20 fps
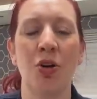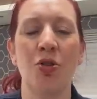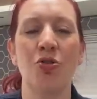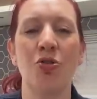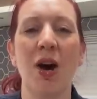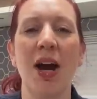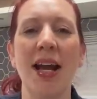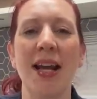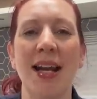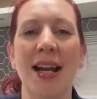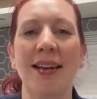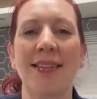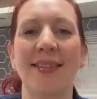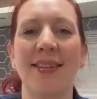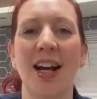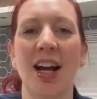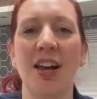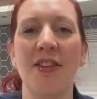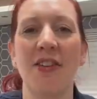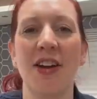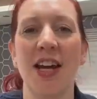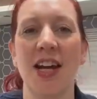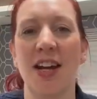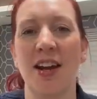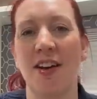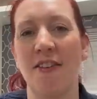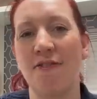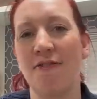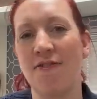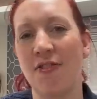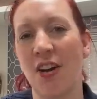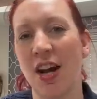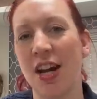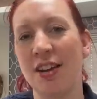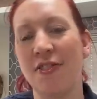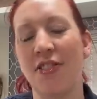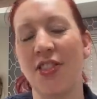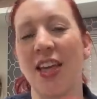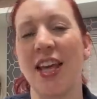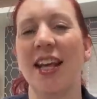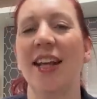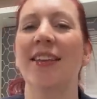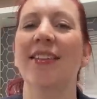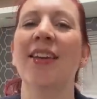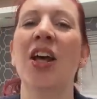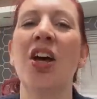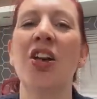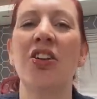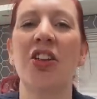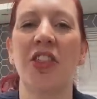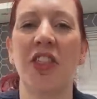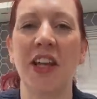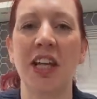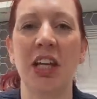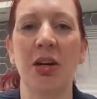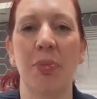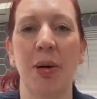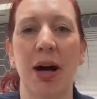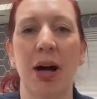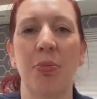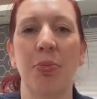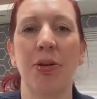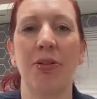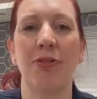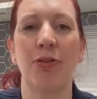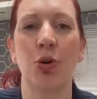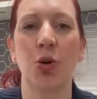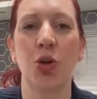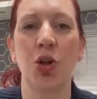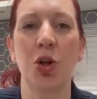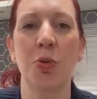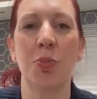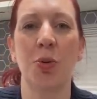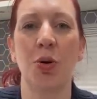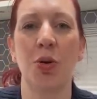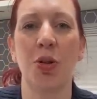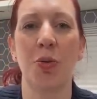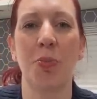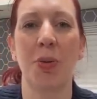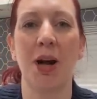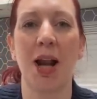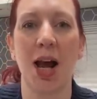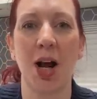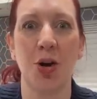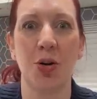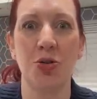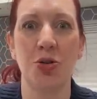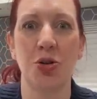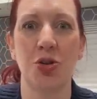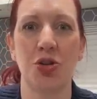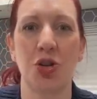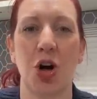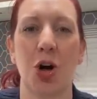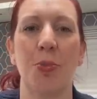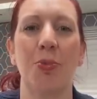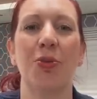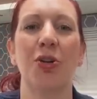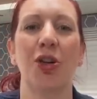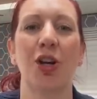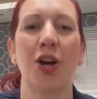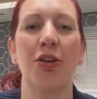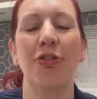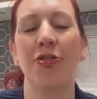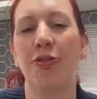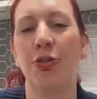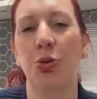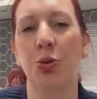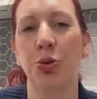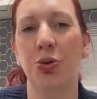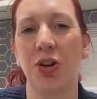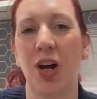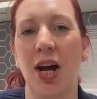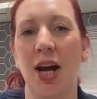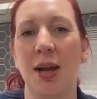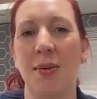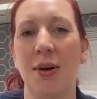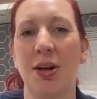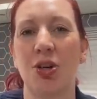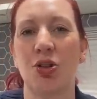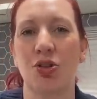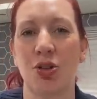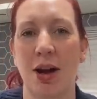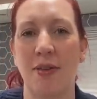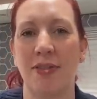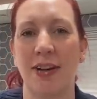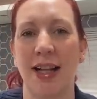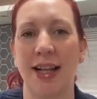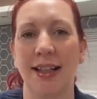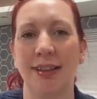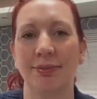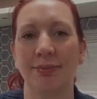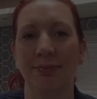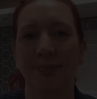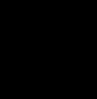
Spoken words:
Right, let's dive in. Five things to think about before you pull the plug on your job to go full-time traveling.